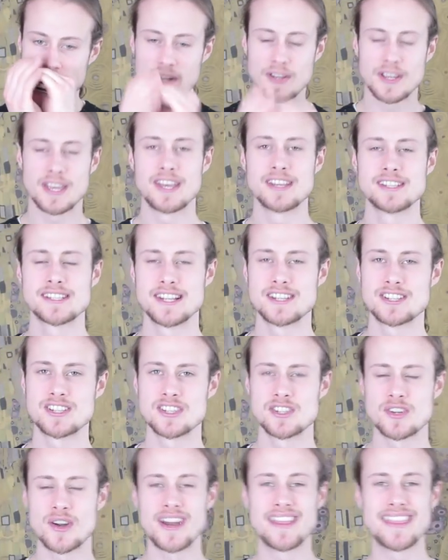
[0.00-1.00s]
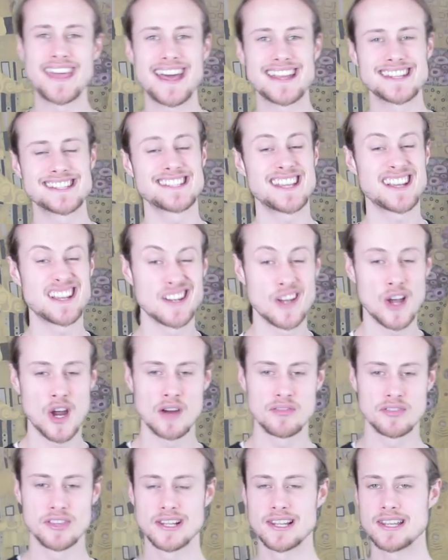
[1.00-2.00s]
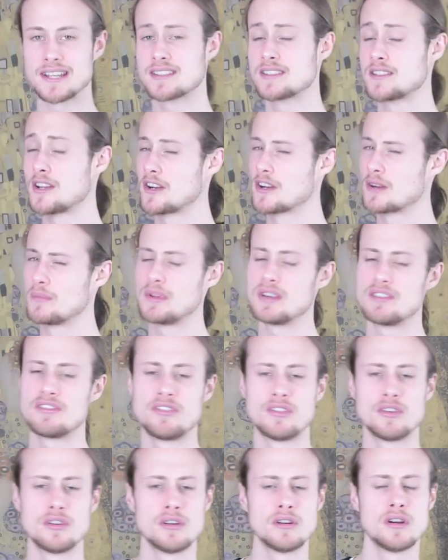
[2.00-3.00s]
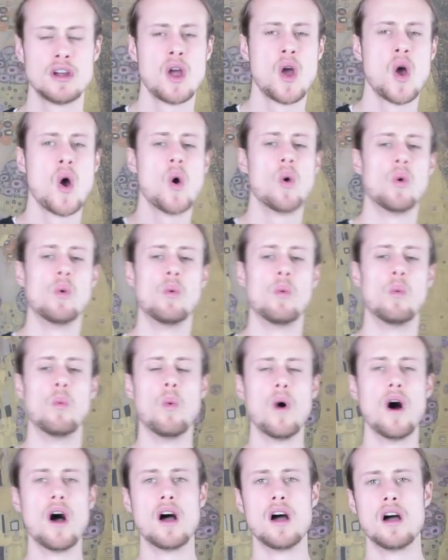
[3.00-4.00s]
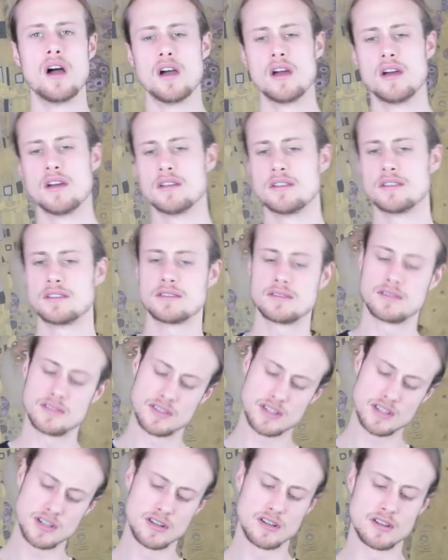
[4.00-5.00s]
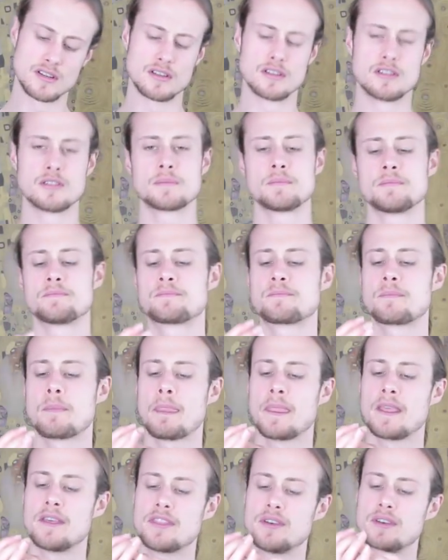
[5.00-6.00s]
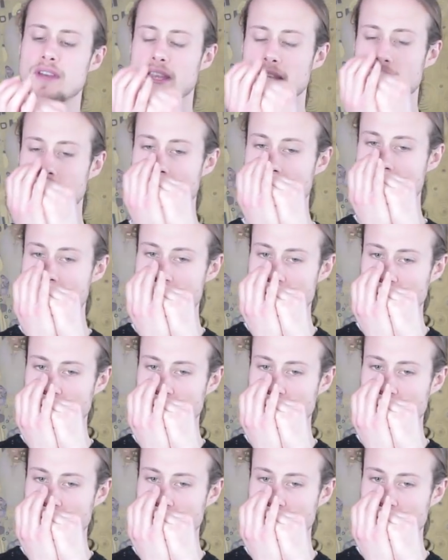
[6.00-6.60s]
Okay, so let's just try that second half of the lick starting on beat four. One, two, three.